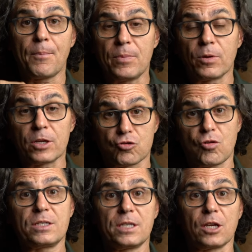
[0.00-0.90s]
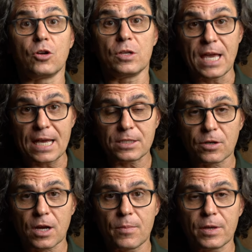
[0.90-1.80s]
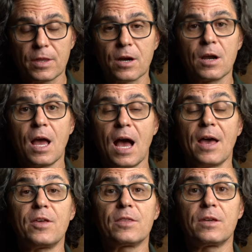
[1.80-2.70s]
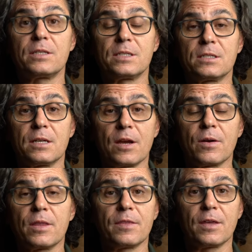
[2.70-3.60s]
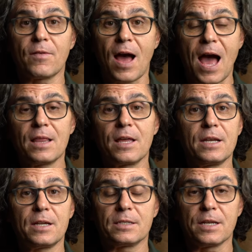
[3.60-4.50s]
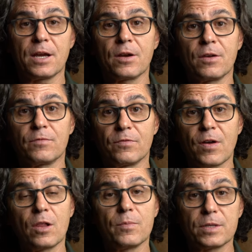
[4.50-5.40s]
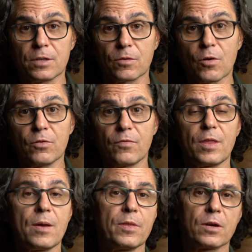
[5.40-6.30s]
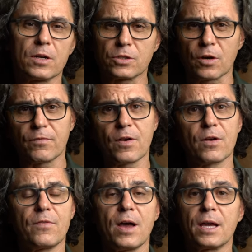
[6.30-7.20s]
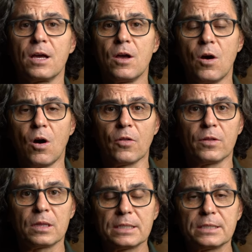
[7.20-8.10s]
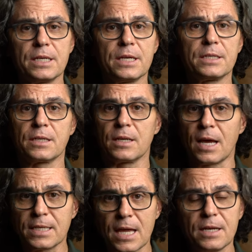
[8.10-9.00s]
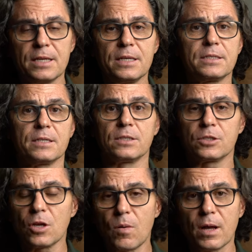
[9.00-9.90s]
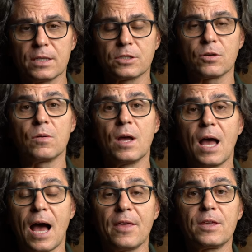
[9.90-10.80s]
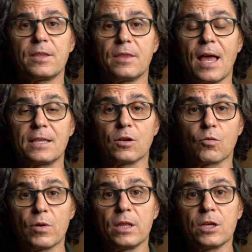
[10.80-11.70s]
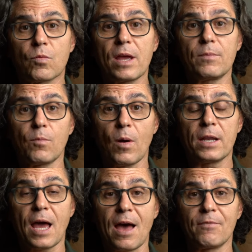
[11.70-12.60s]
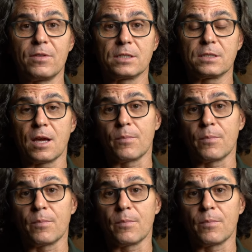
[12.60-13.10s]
People can trust that good guests are coming there. I think this is an area that they've highlighted as an area of development and growth for them, and they're going to start verifying all the listings and identities and so on. And so I think that that's a really great way to have this.